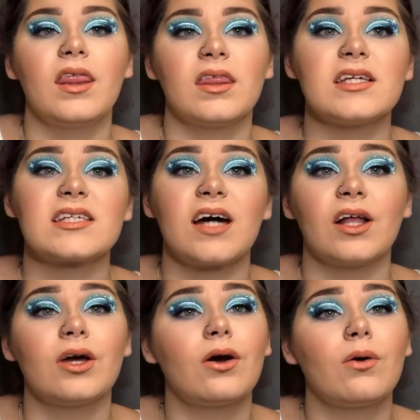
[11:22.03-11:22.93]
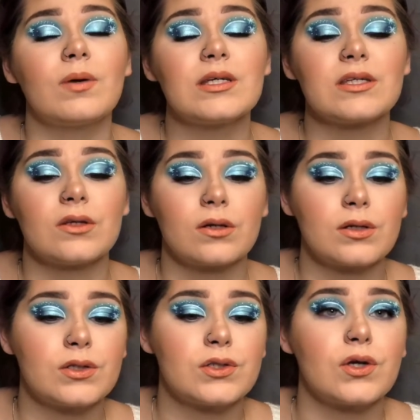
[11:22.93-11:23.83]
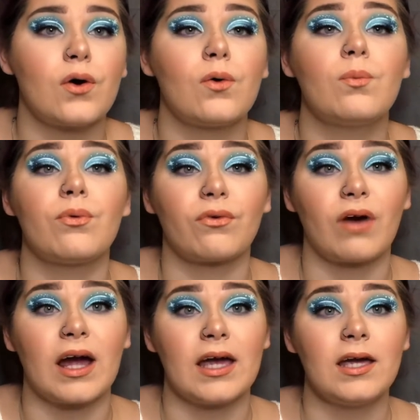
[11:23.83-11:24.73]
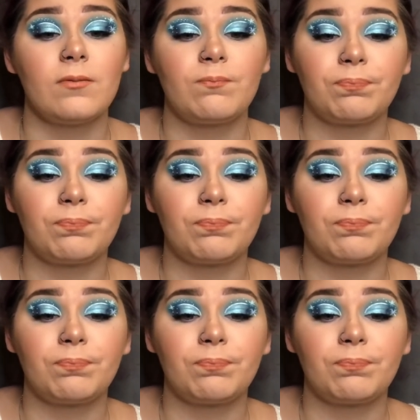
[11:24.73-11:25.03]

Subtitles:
This color always looks so bright